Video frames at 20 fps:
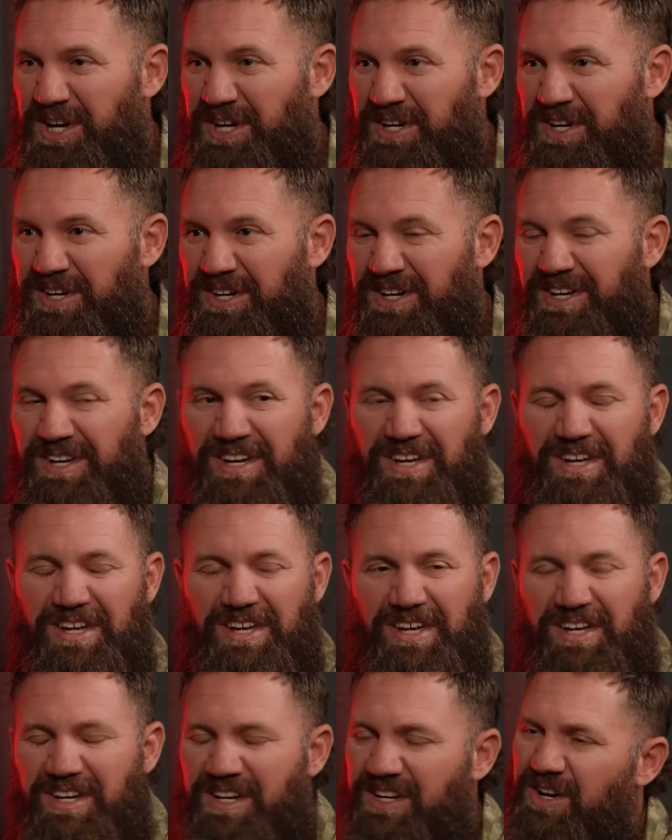like,
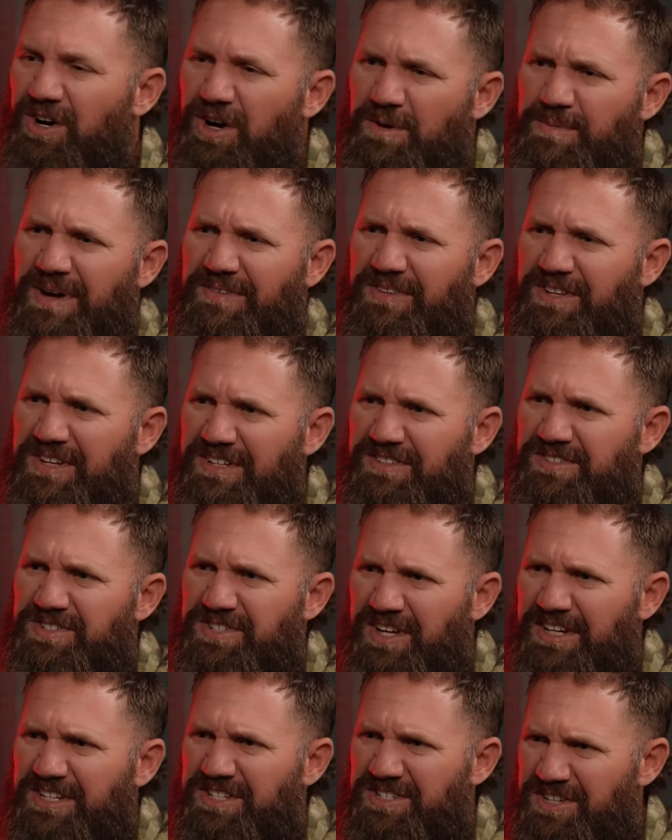I'm gonna have
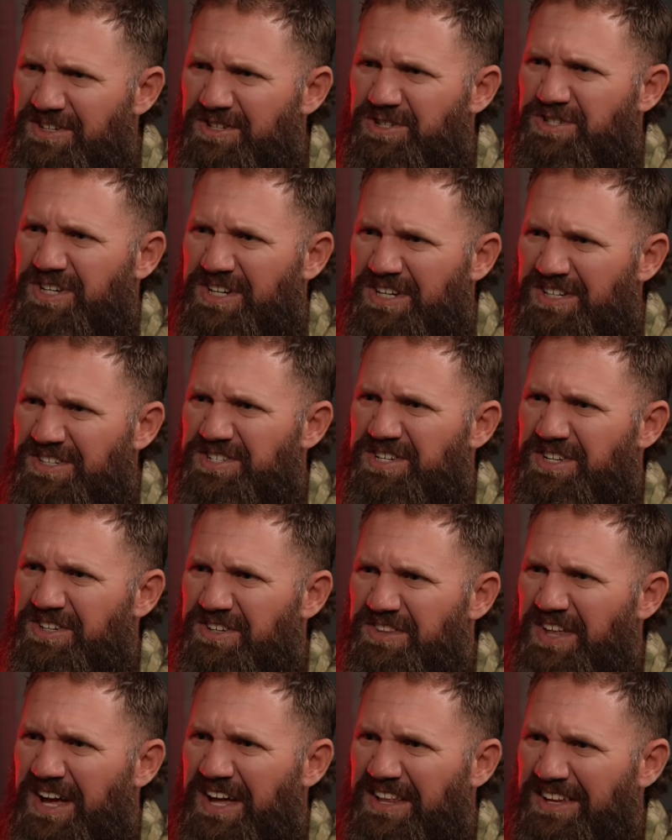to like seriously
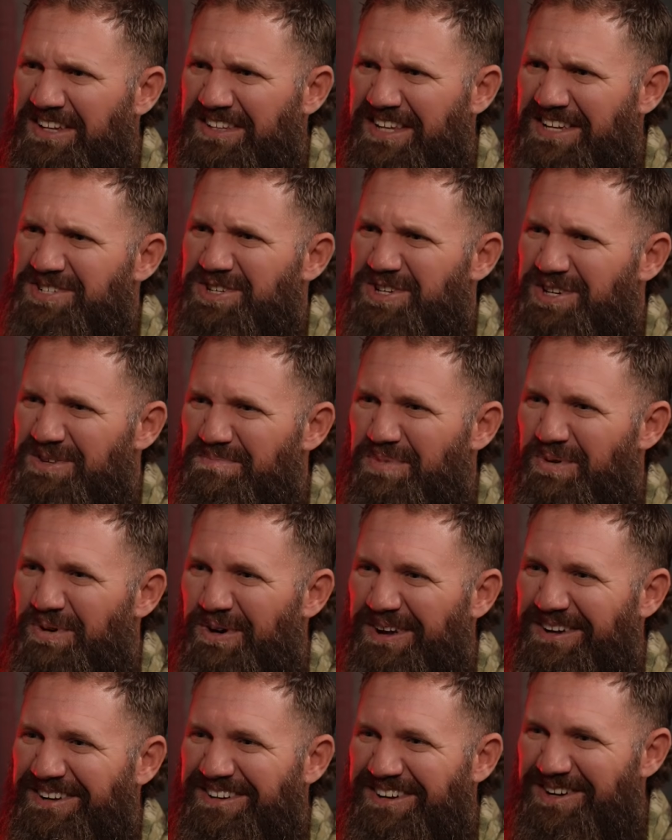consider that. Like that's a good
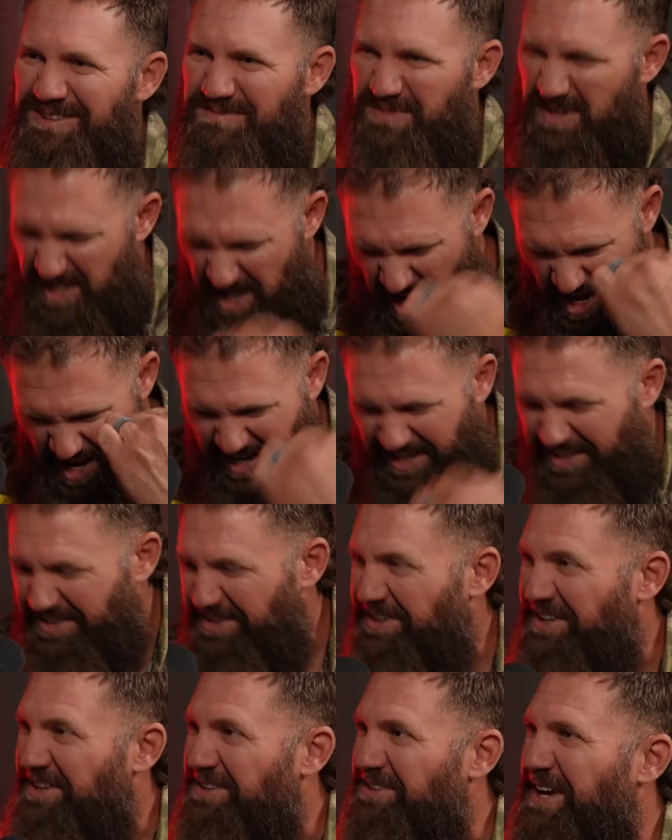point. I'm like, yeah,
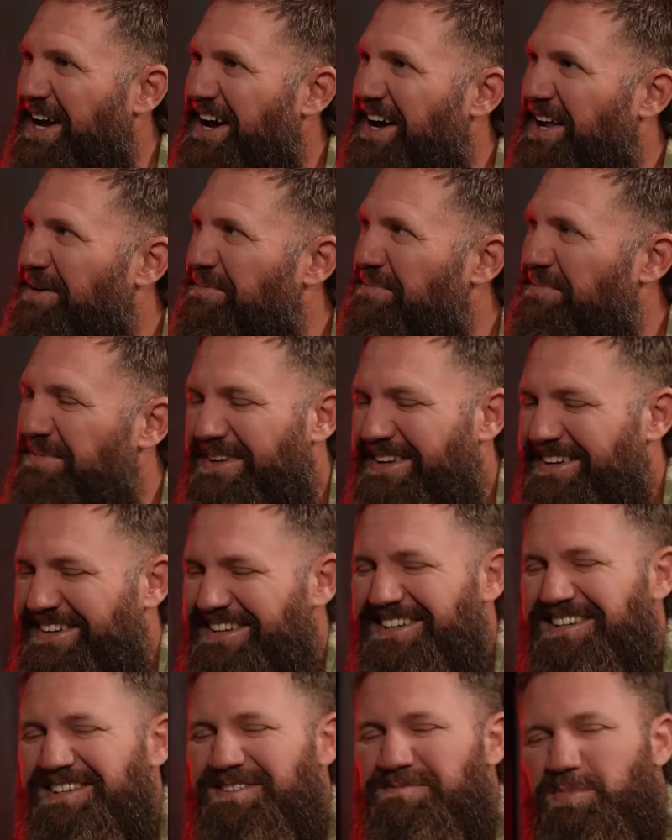got him.
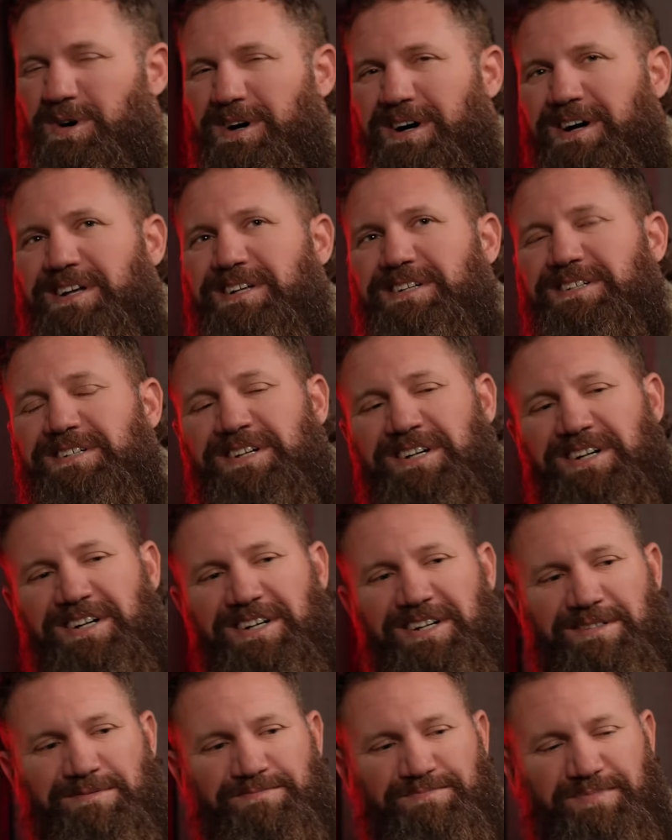But
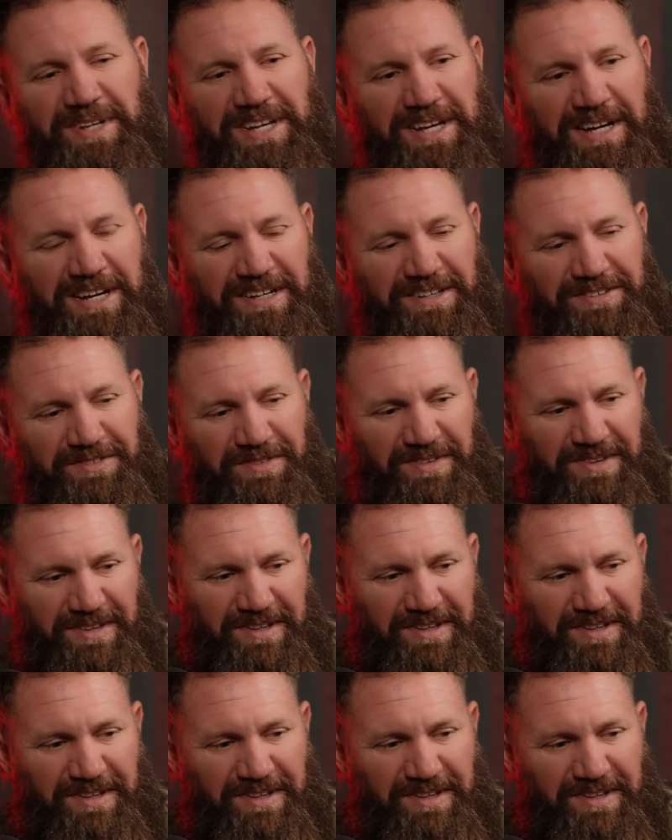I